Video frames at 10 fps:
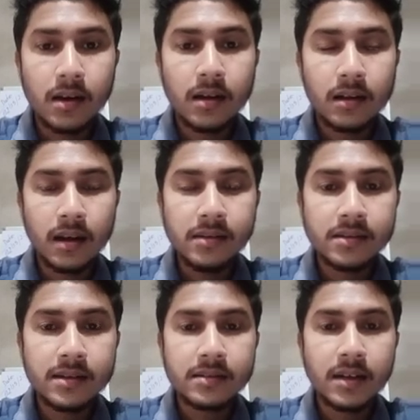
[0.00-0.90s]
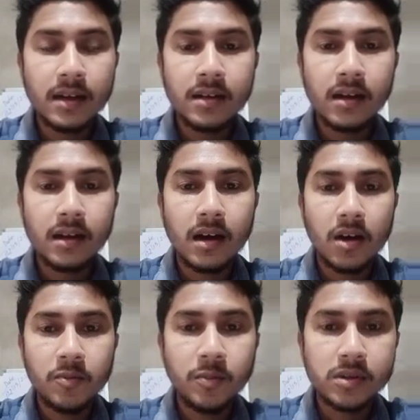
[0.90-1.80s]
last is that
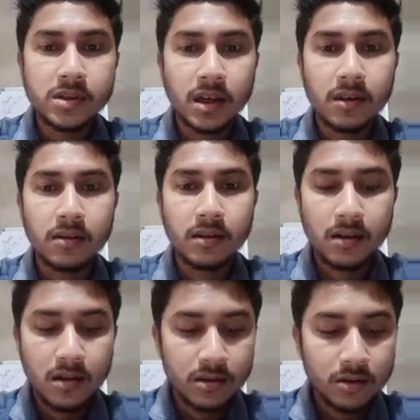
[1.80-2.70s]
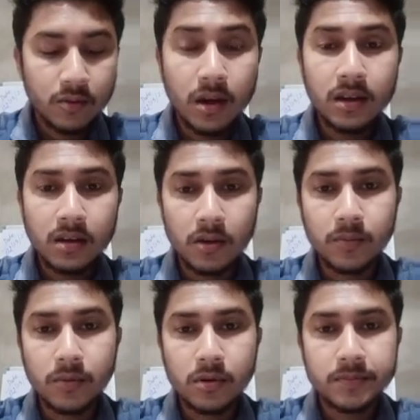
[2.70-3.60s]
output cycle. So what is
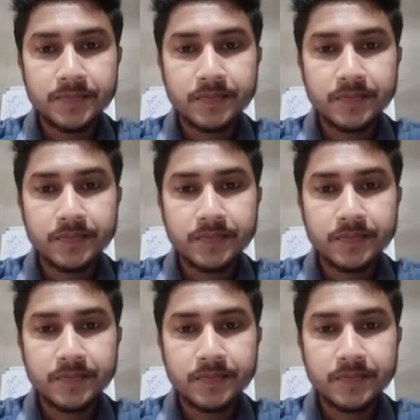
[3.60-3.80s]
output?